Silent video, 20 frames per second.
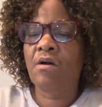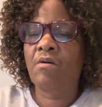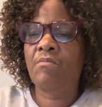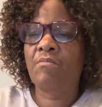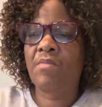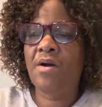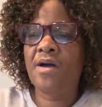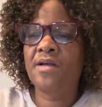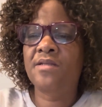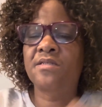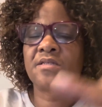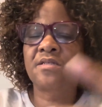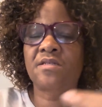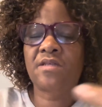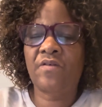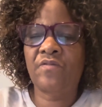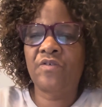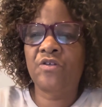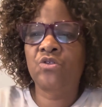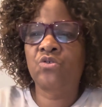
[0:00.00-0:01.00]
Months
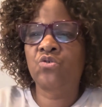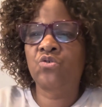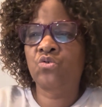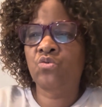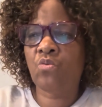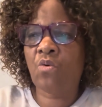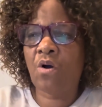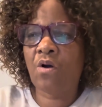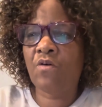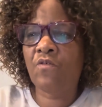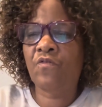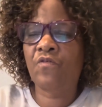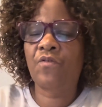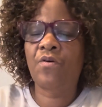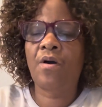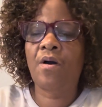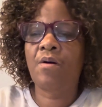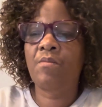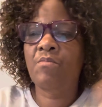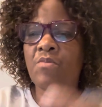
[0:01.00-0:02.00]
7 to 12,
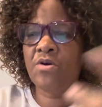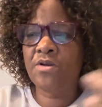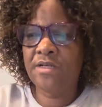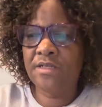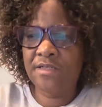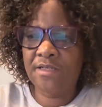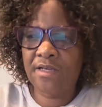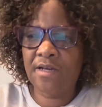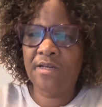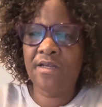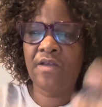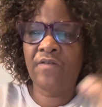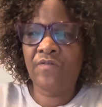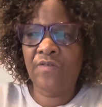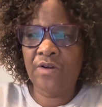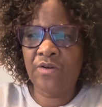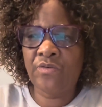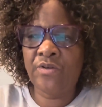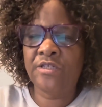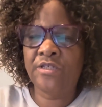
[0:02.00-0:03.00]
monitoring,
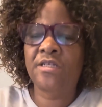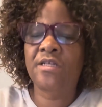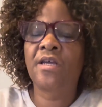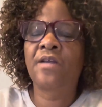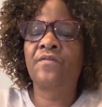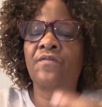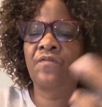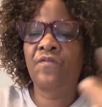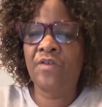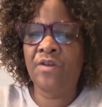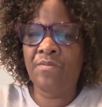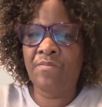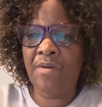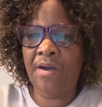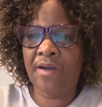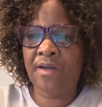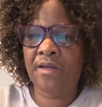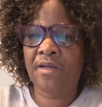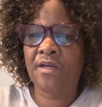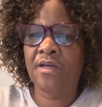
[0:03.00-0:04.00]
evaluation, and
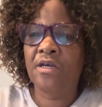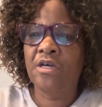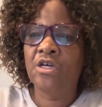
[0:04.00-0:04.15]
feedback.